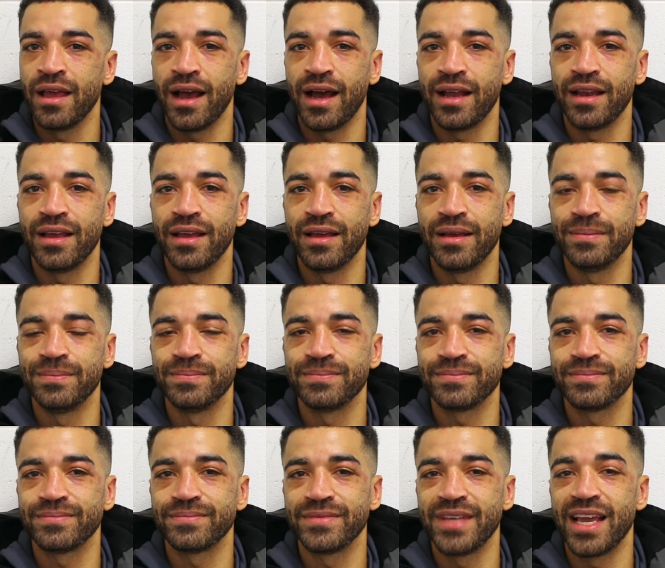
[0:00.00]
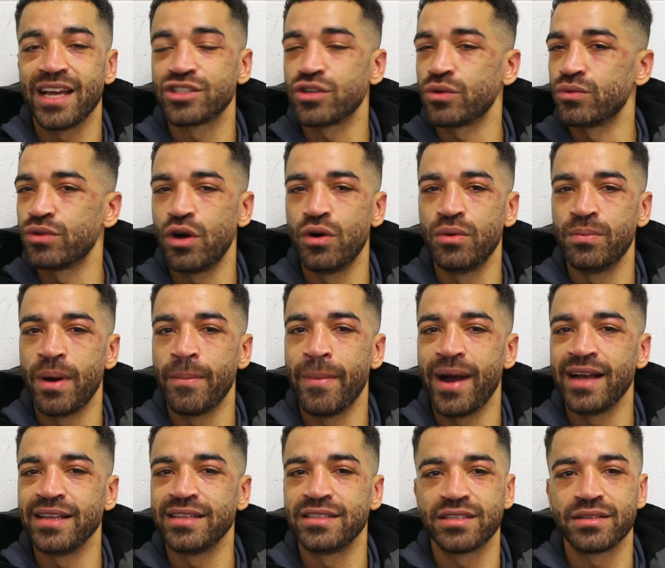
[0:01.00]
And um, yes or no. My
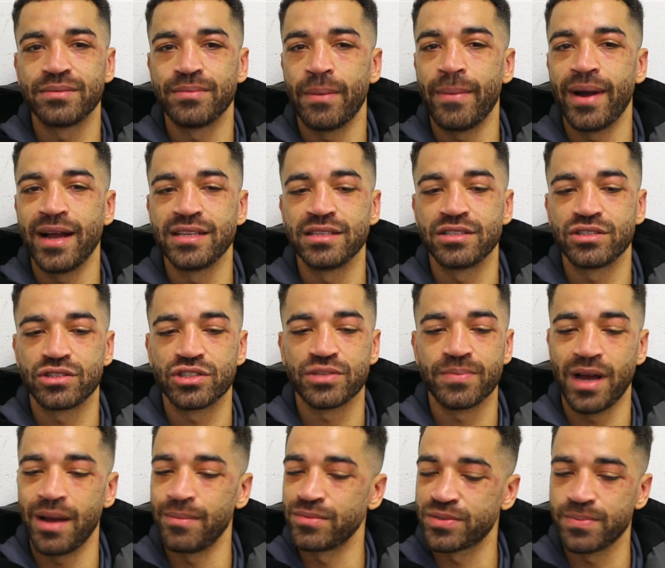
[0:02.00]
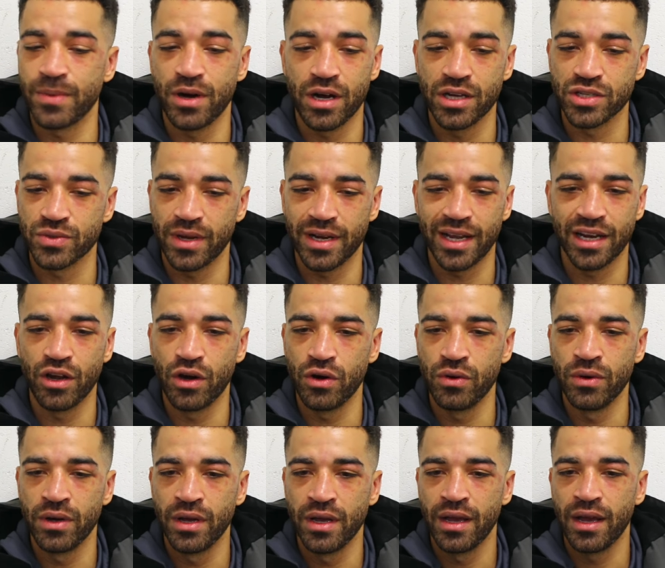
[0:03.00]
mind's my mind's I'm smart as well. I
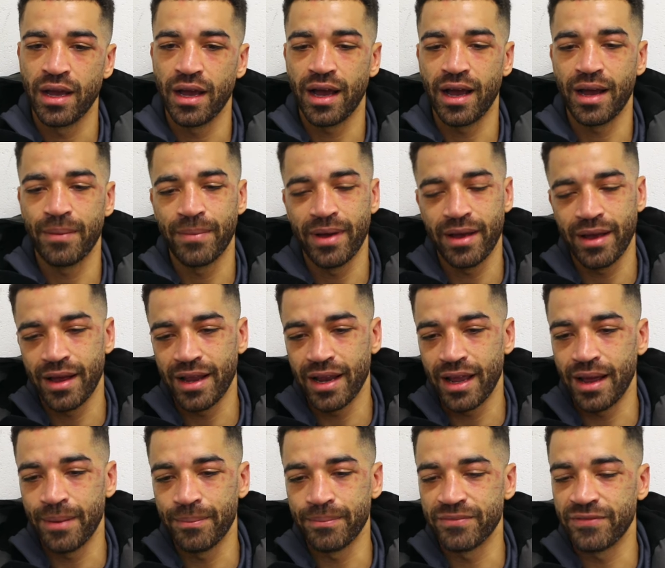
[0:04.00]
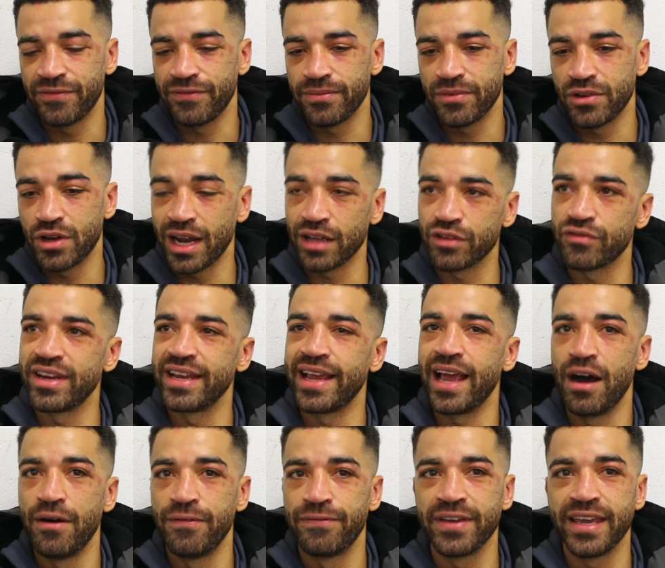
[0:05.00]
know I'm I'm got out the ring
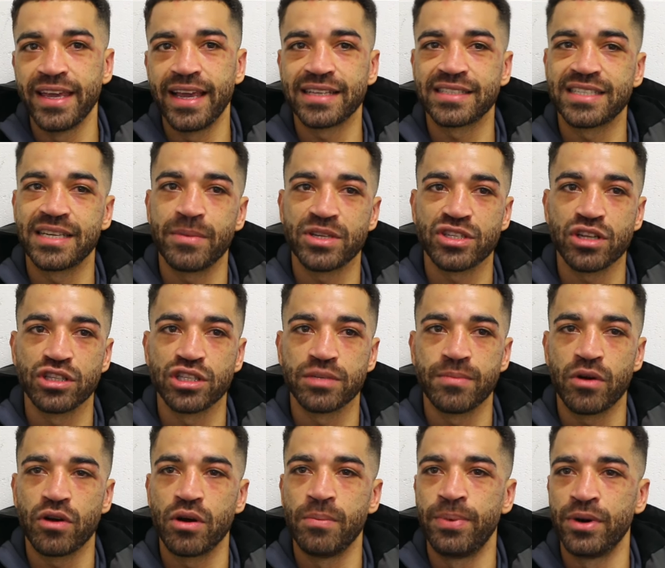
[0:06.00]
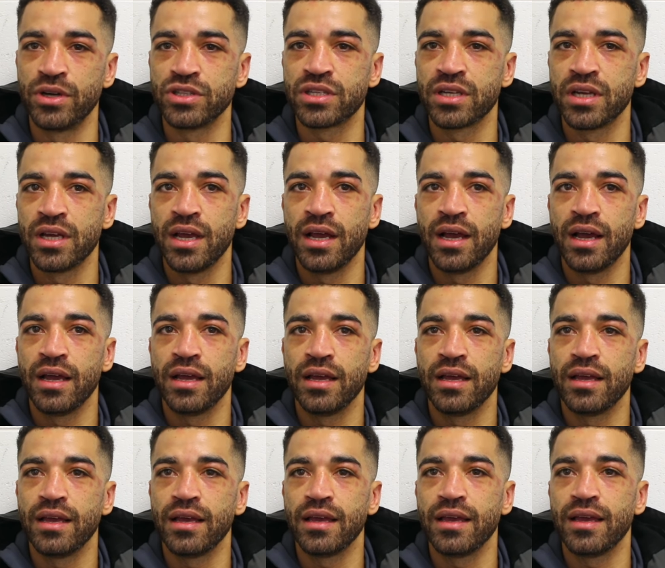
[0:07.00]
healthy. Get to see my son tomorrow, but
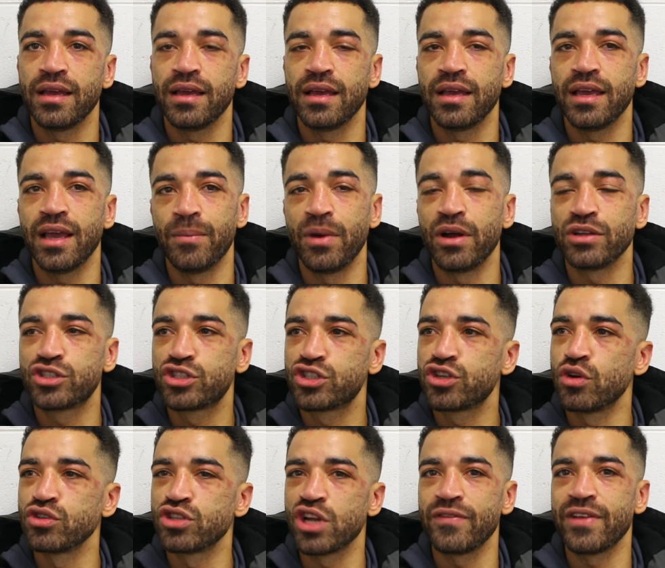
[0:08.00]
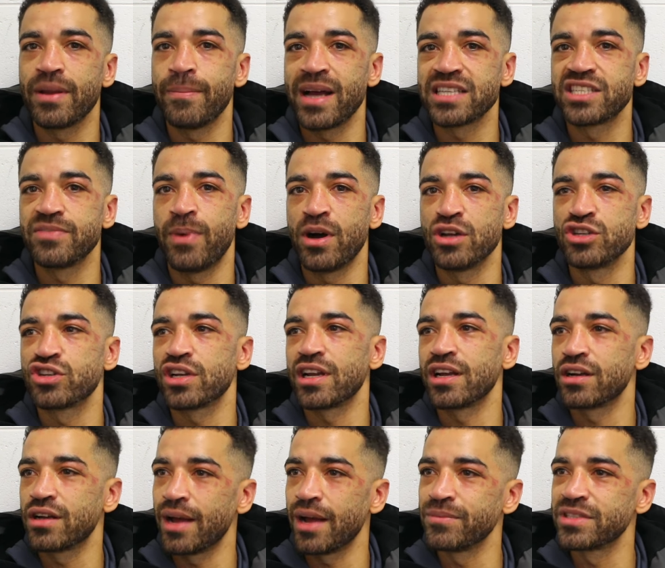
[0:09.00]
I'm, Sean's not even a massive puncher,
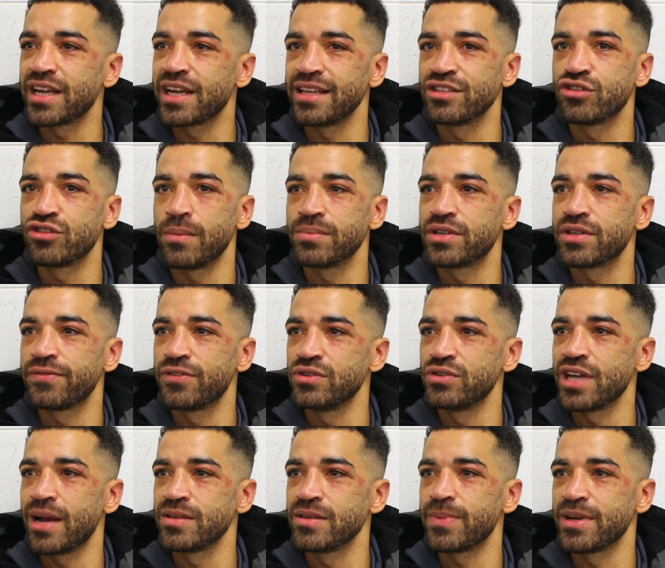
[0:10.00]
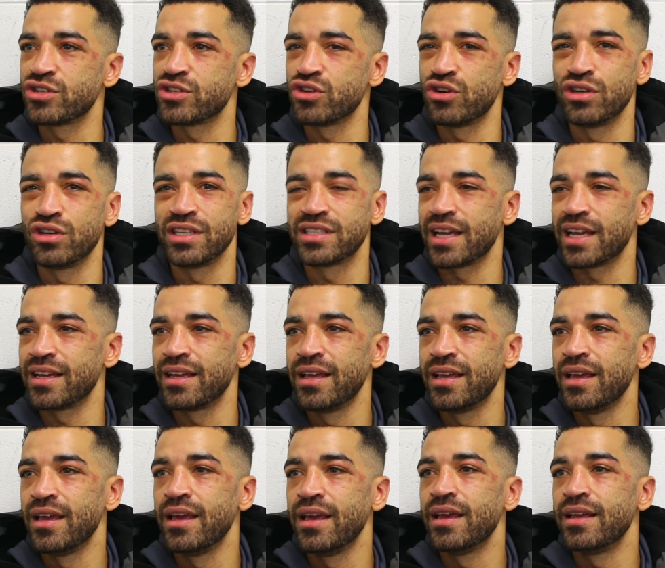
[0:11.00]
and I, am just getting dropped a few times by Sean. It's like
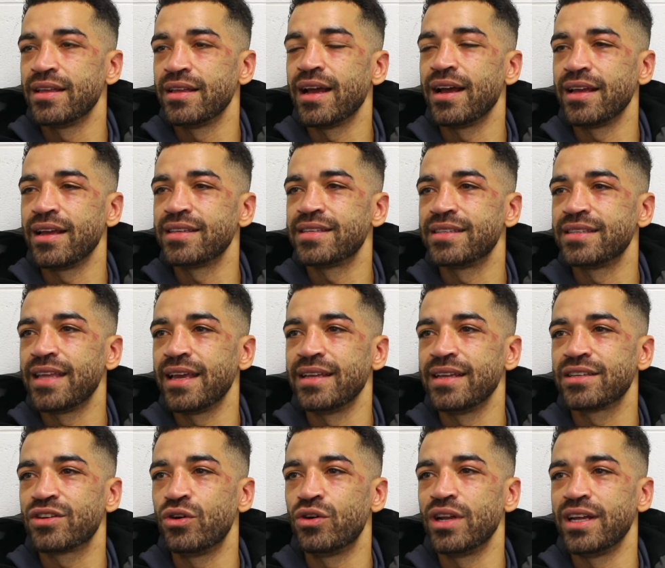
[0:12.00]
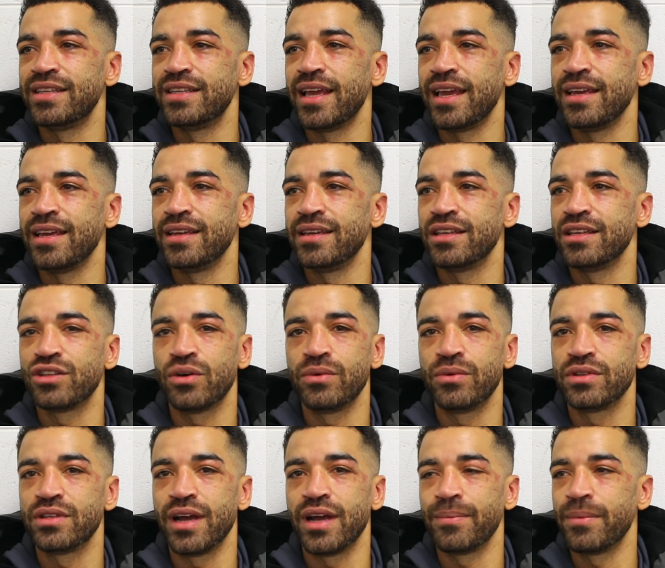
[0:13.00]
it's a day, it's call it a day. You don't.
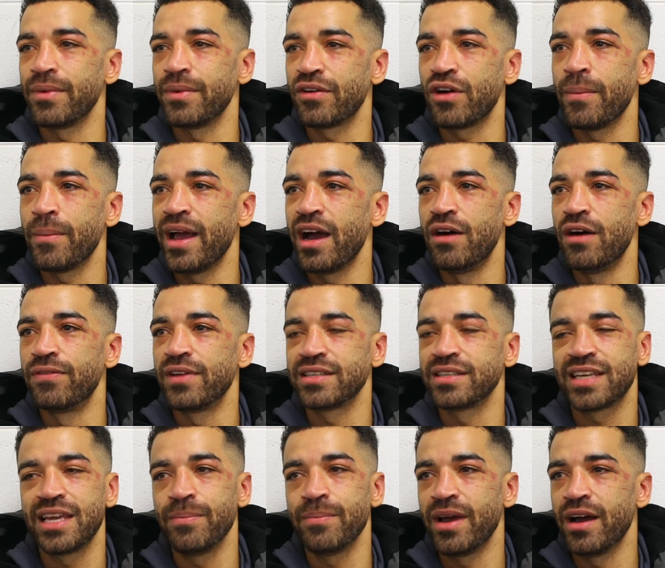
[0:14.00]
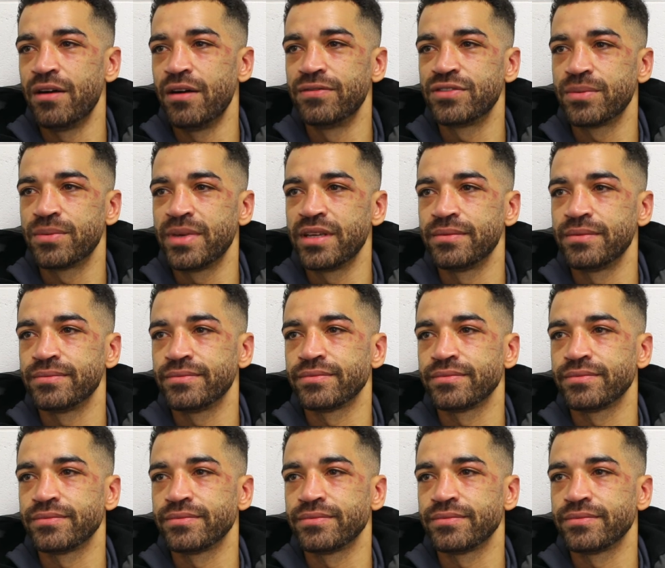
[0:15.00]
I'm, I've got my health. Let's keep my health. You mean?